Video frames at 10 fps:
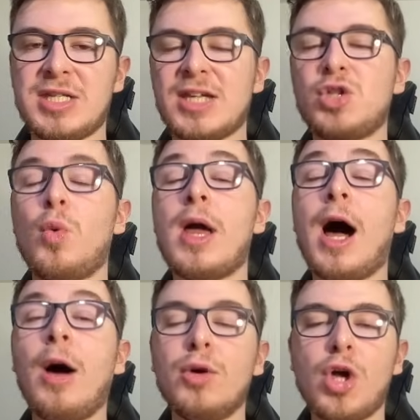That's the way
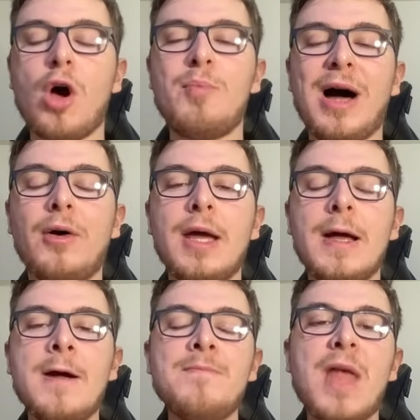I would go about it,
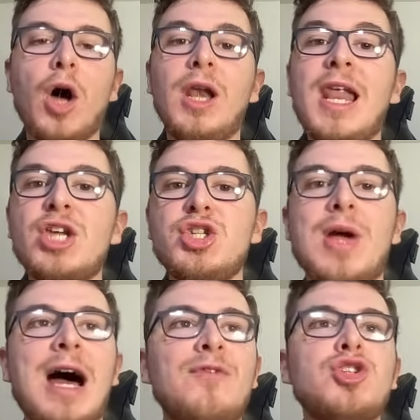unless you
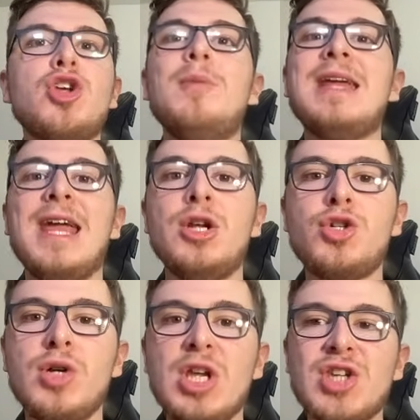have so many
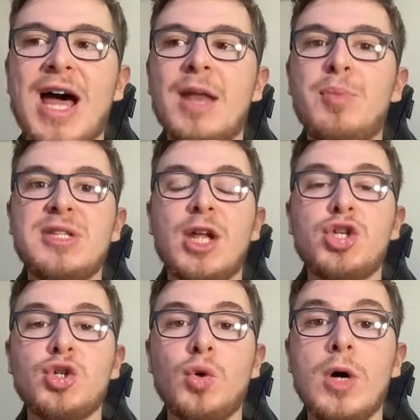injuries and
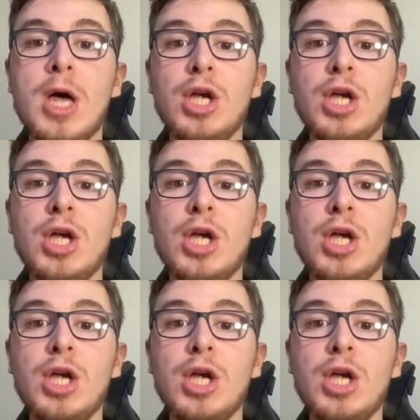potential,